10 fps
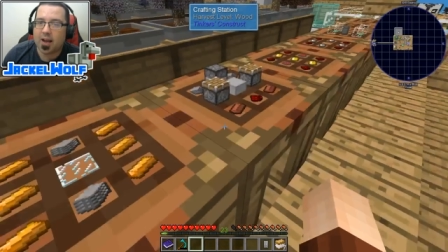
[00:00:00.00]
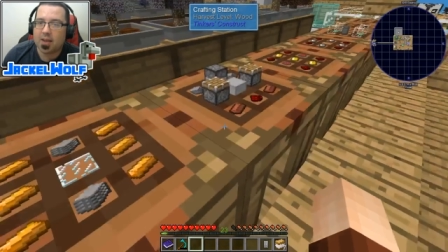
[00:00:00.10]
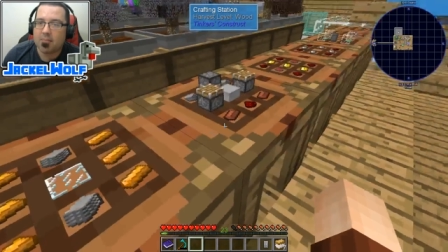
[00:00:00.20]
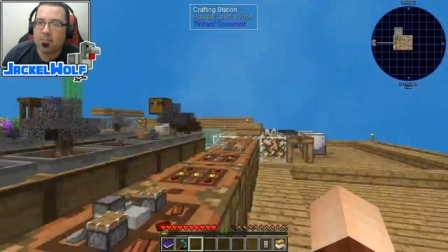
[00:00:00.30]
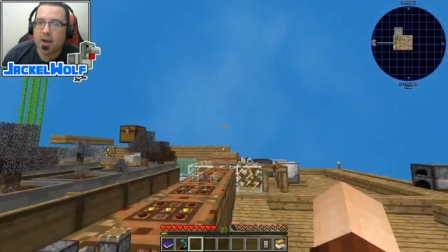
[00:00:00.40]

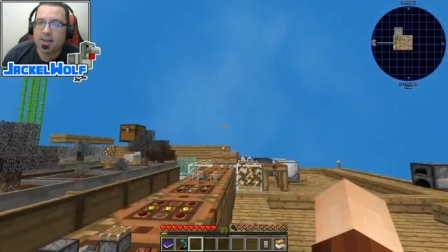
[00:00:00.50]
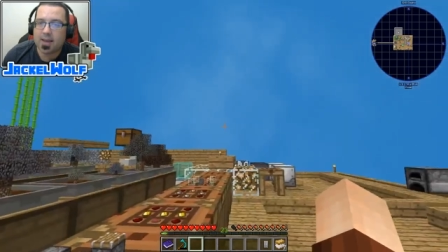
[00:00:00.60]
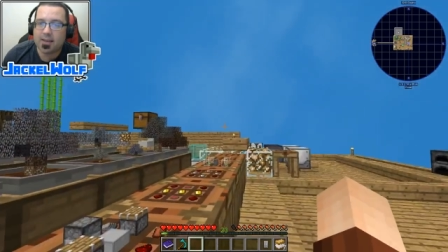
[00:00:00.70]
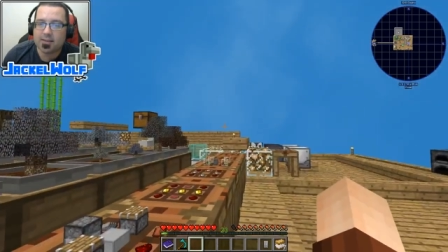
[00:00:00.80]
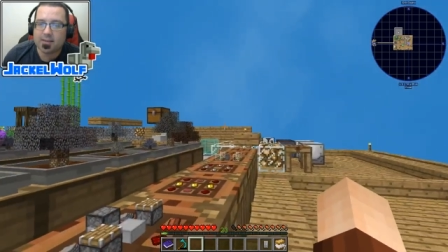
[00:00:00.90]
in my
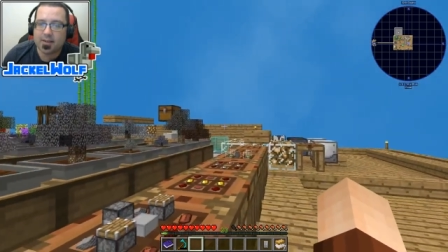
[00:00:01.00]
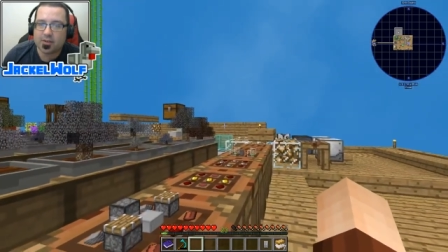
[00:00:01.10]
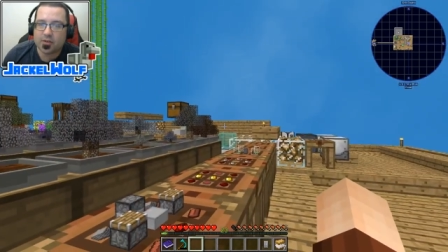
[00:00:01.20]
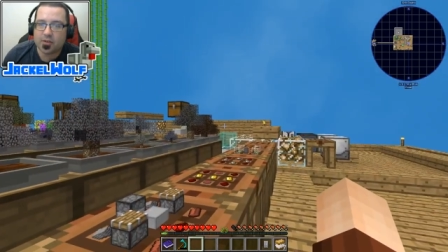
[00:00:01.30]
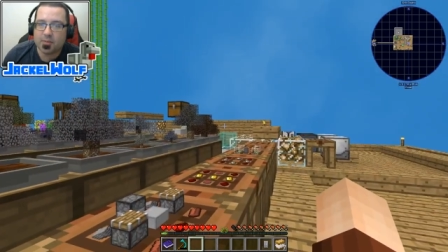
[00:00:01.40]
case, it
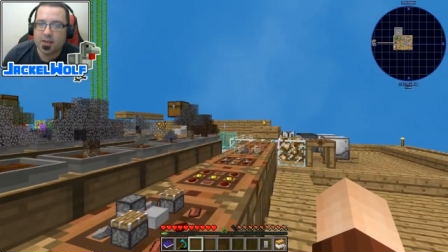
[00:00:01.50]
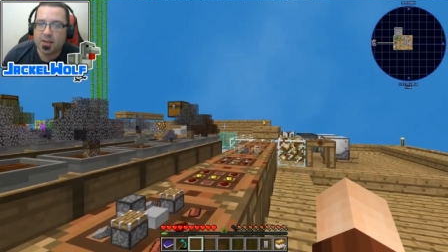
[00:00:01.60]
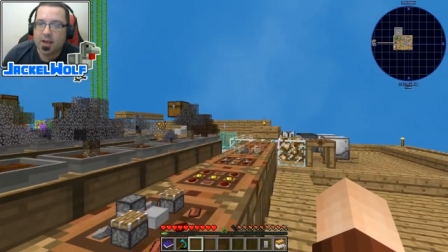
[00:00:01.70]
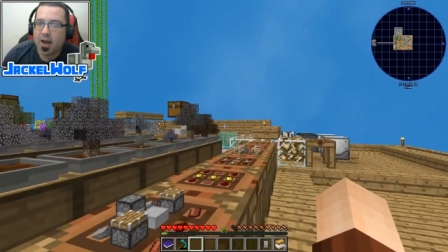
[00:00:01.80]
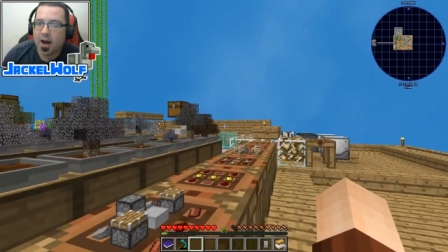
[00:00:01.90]
is going to
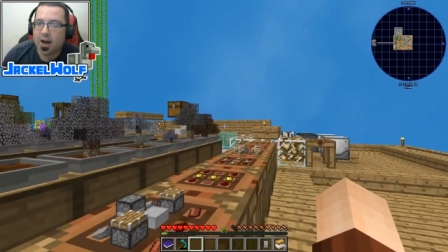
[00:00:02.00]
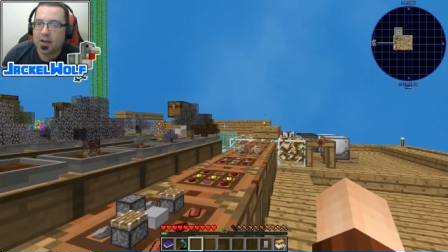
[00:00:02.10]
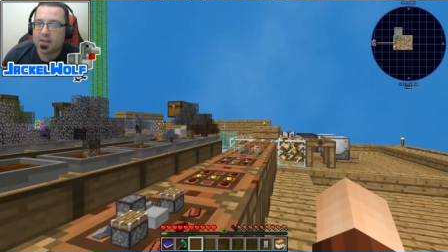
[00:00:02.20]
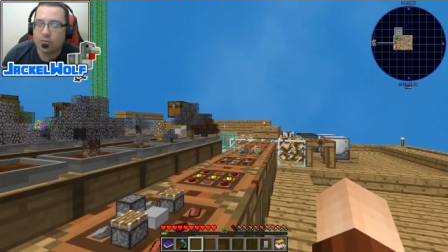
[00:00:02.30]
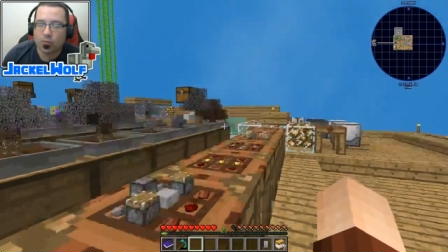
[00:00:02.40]
be uh,
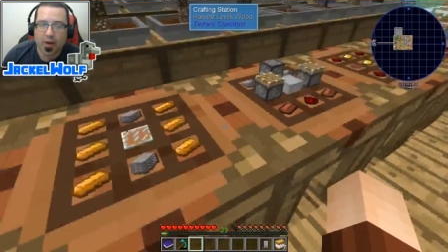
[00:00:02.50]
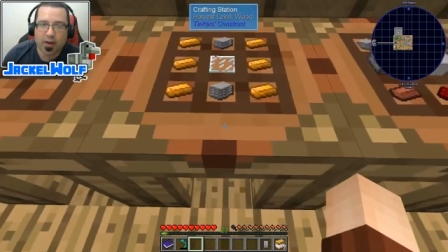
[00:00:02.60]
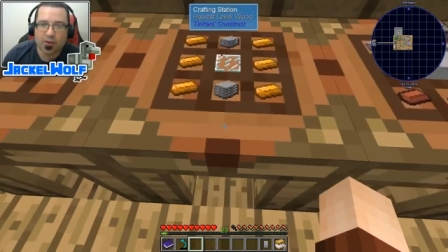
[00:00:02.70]
the range